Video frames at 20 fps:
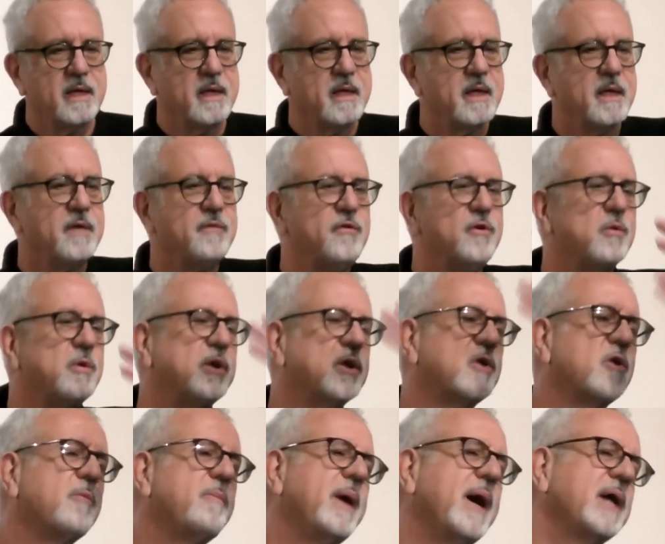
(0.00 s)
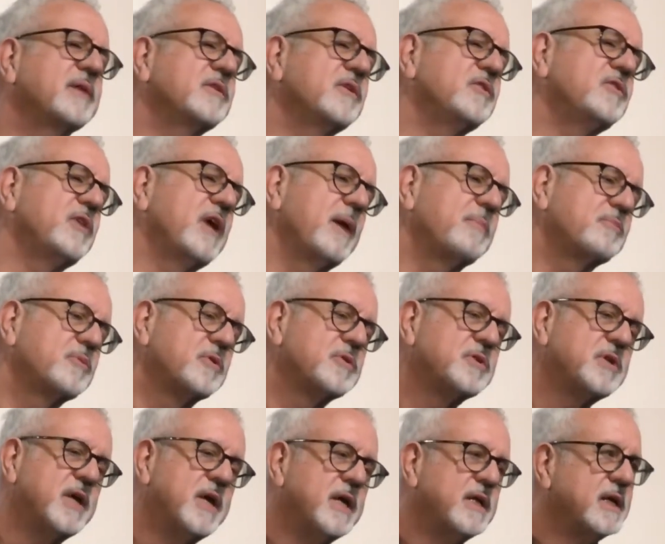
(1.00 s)
if you were to go back to chapter
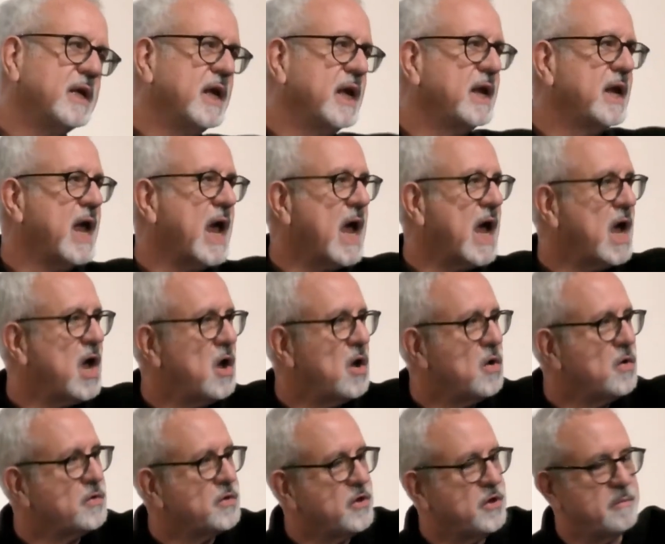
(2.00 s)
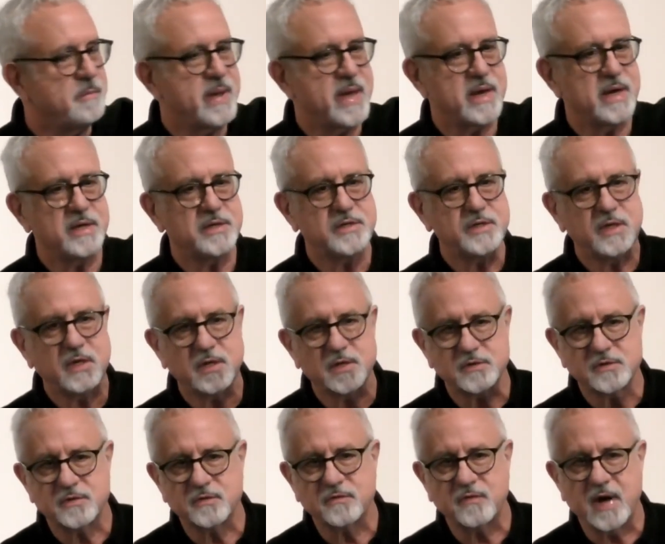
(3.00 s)
10 and how humanity is
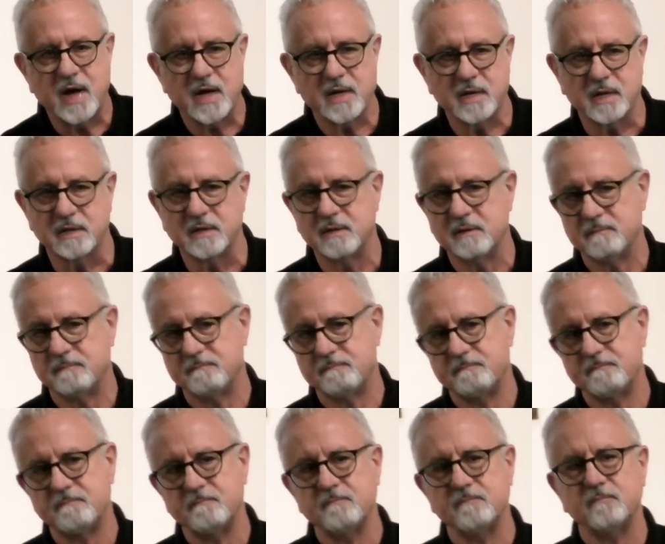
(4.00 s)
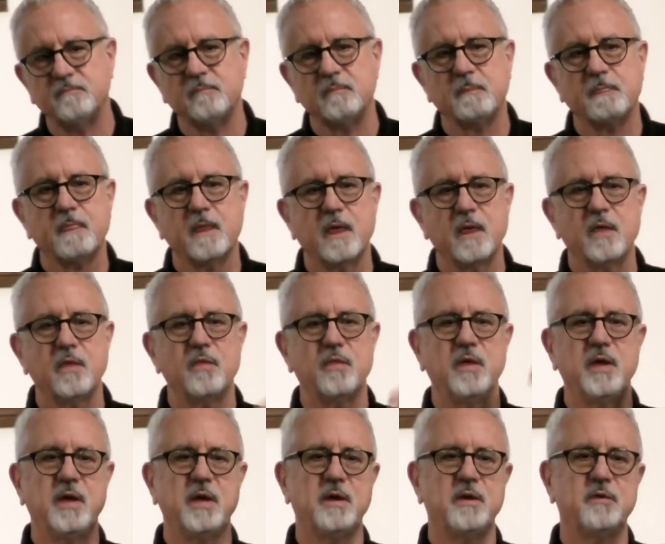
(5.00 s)
divided,
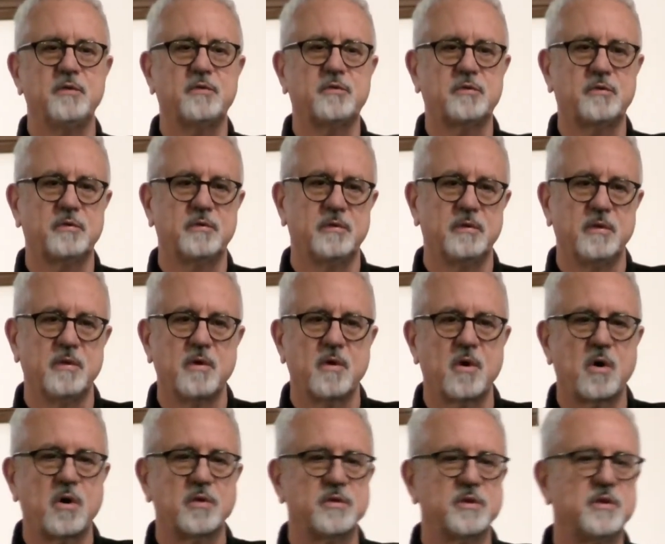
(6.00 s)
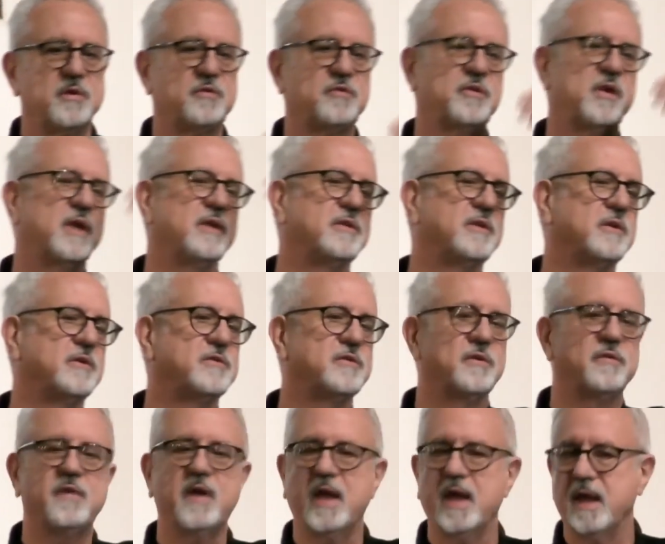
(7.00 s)
these are the descendants of
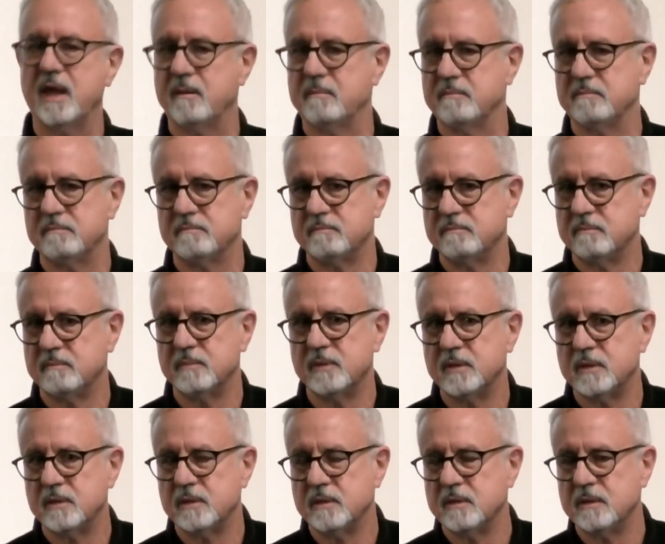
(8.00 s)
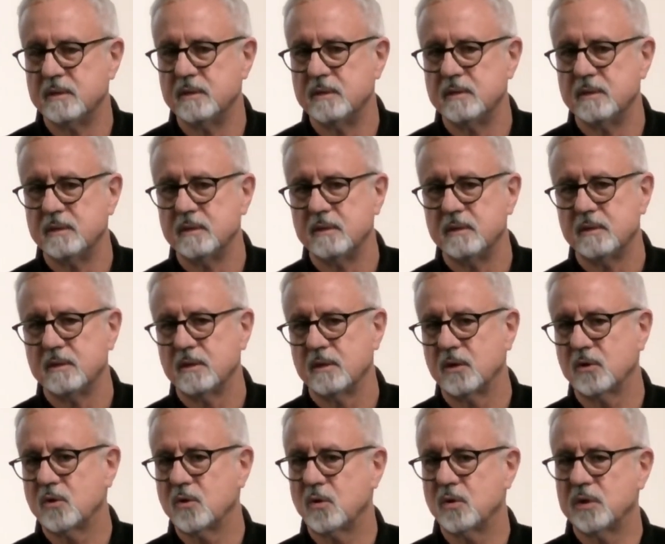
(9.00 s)
Ham,
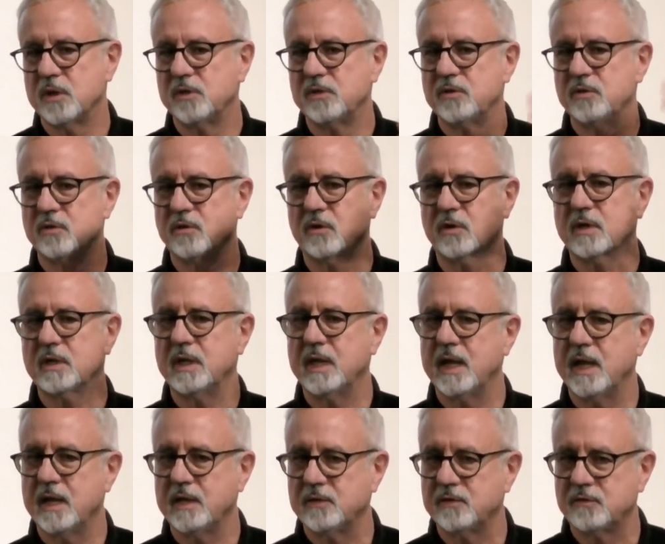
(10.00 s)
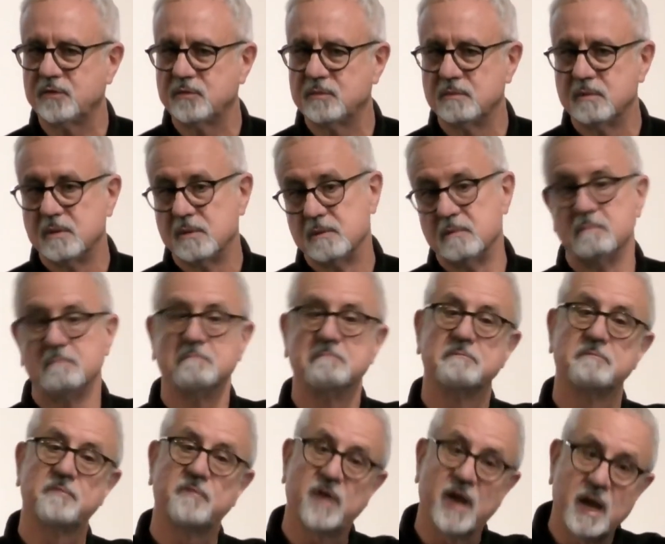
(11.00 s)
according to their clans,
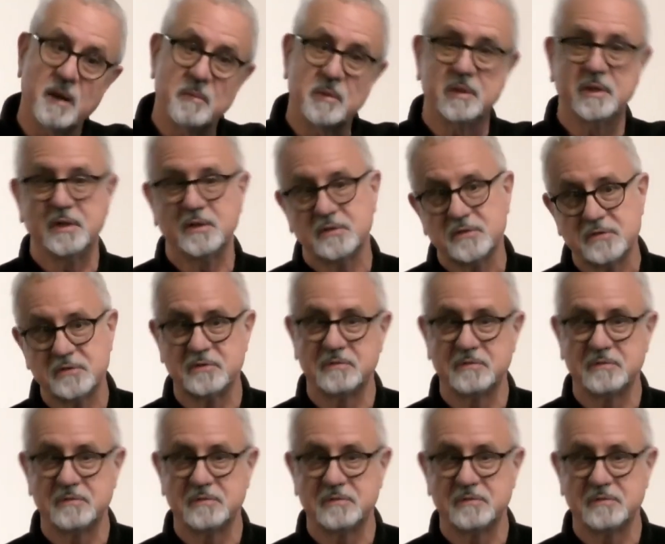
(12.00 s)
families.